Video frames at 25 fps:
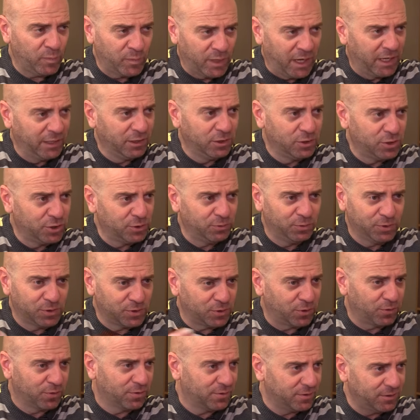Any Jewish
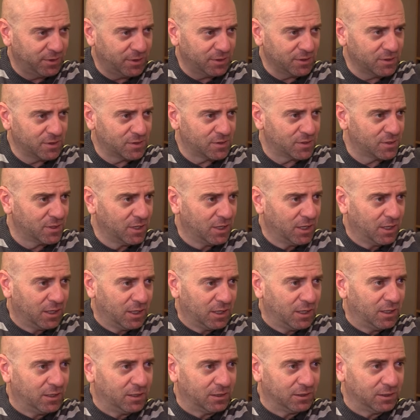Orthodox
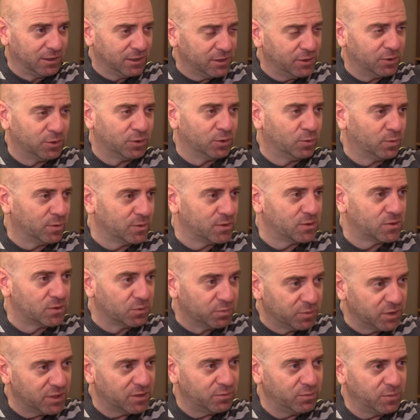leader who wants to
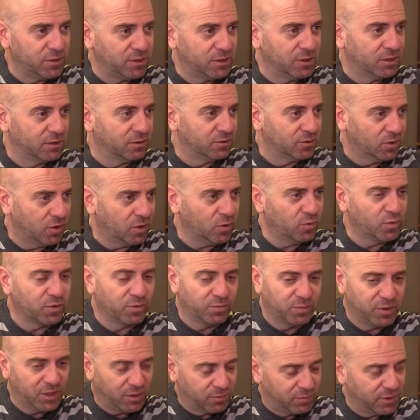meet me and talk with
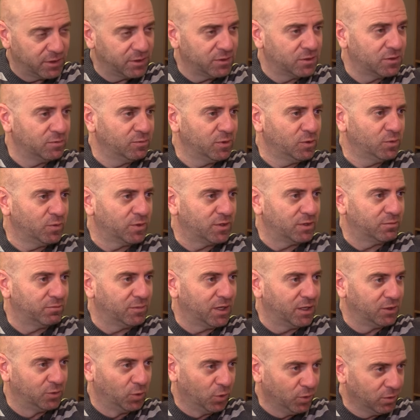me, I'm ready to meet with them.
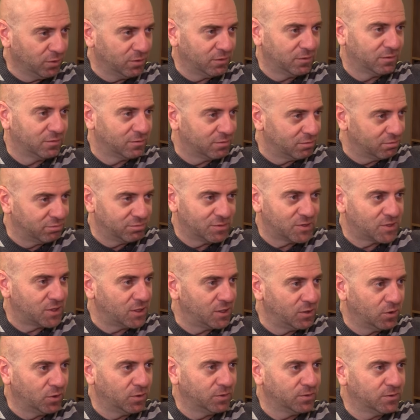I don't
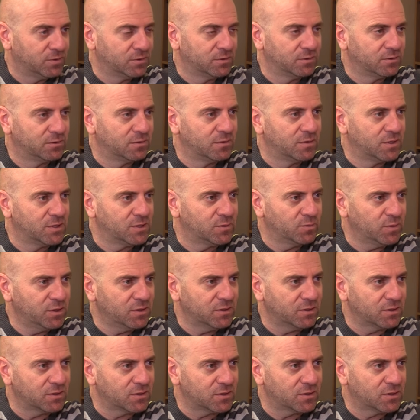say no to these
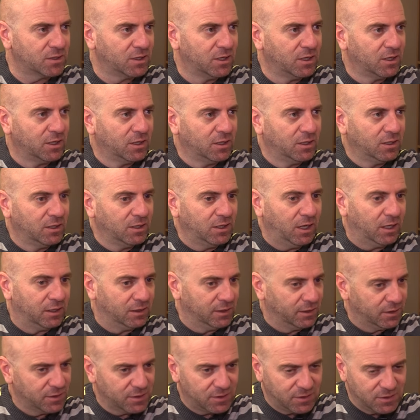meetings. And
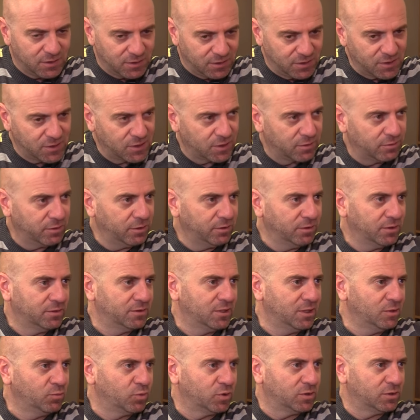let us disagree on the
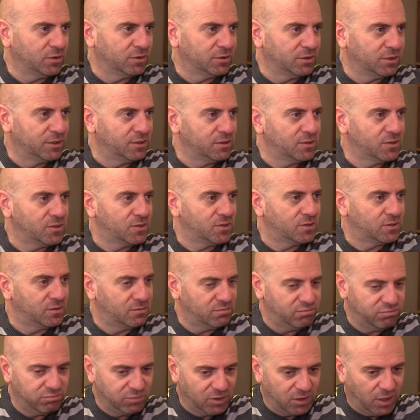table. Let
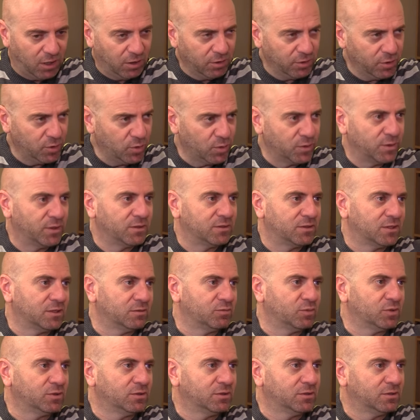us argue on the
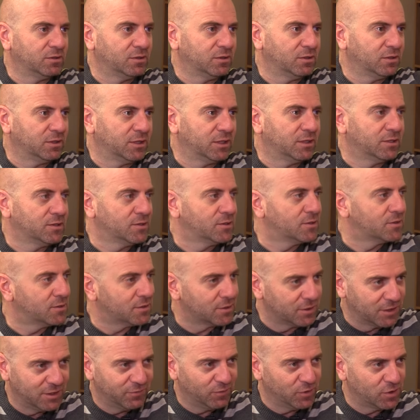table. Let
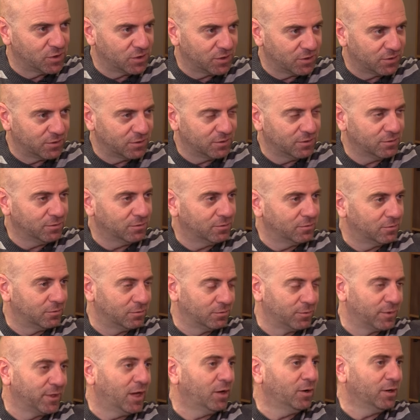us leave each other
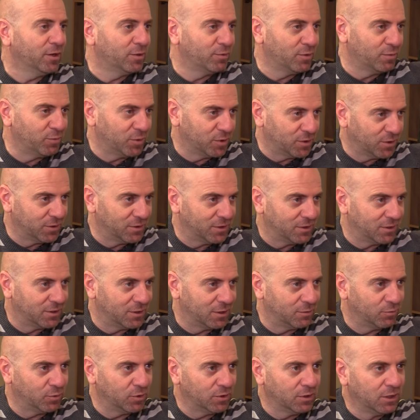without agreement on the
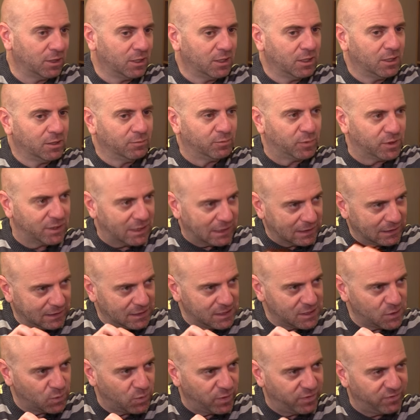table. But at
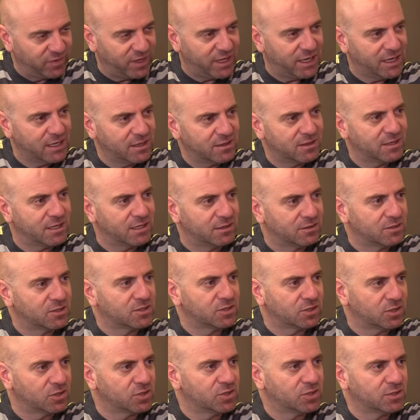least we've had that
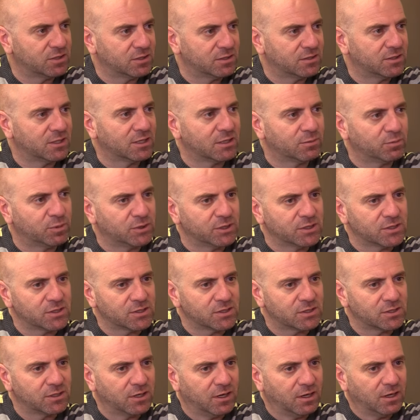discussion take
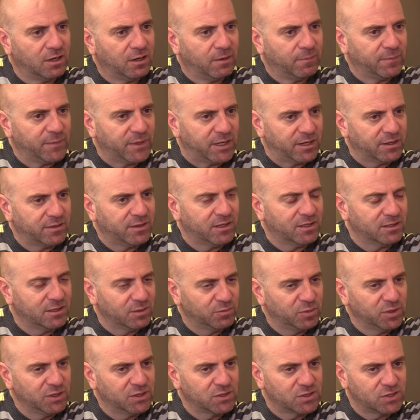place. And I think
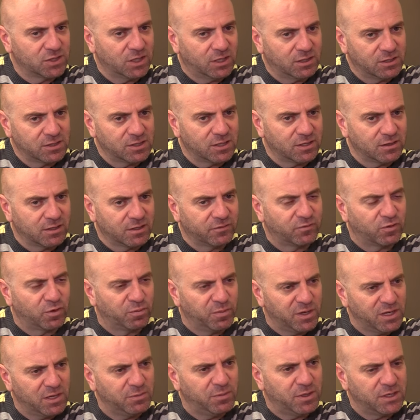the biggest challenge, I think, for
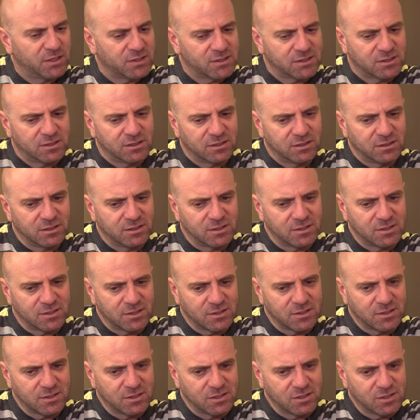many Palestinians
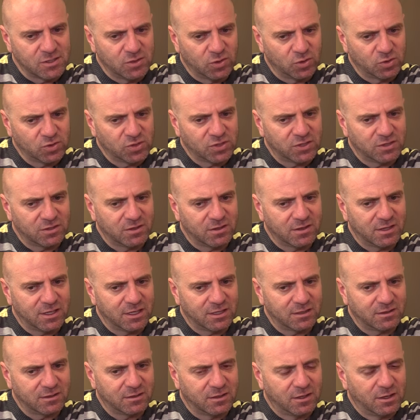is this notion
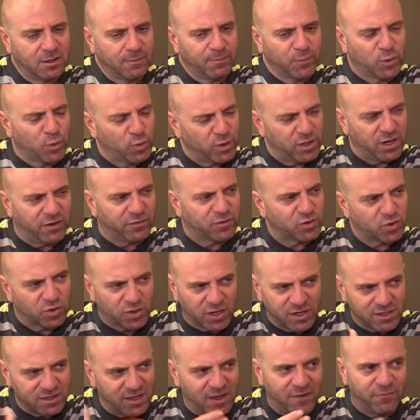that we have
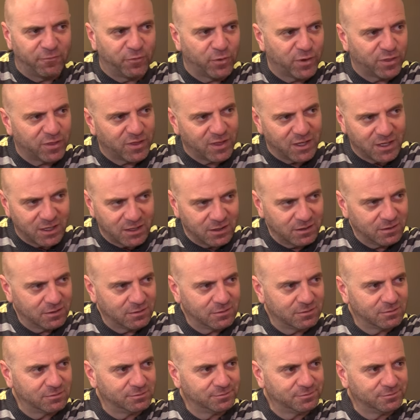tried everything
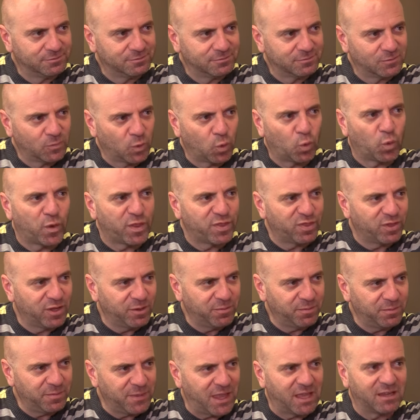with
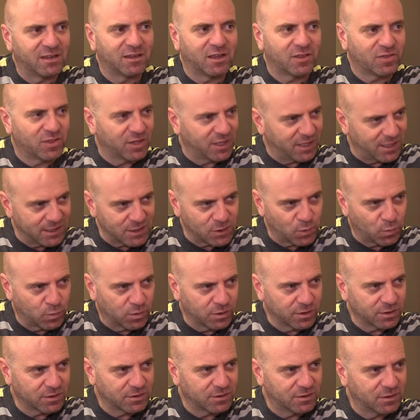them and nothing has
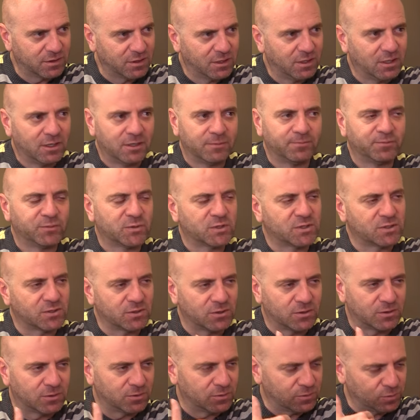worked,
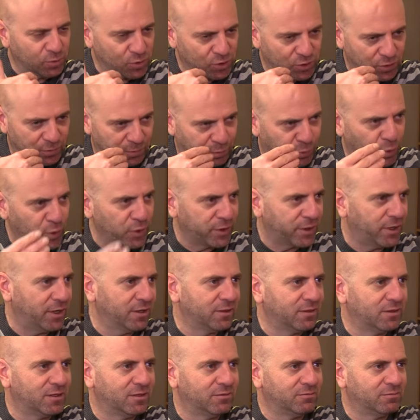so we should
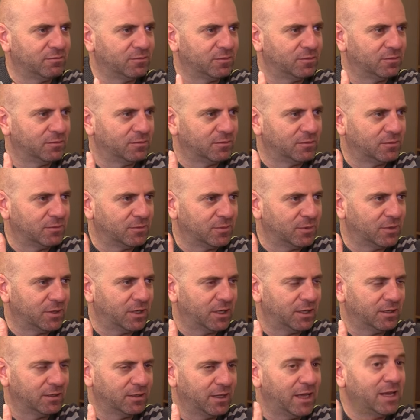boycott them,
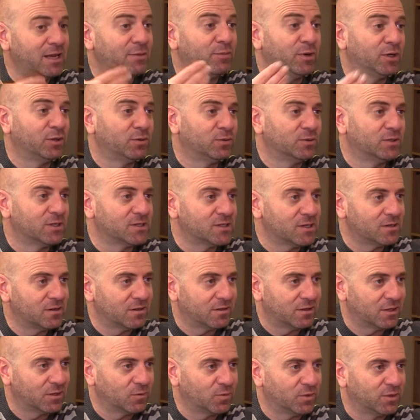and anybody who does
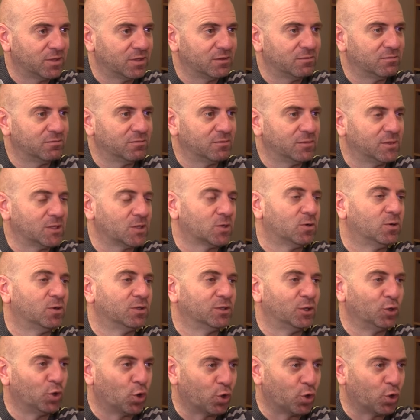anything with them is called a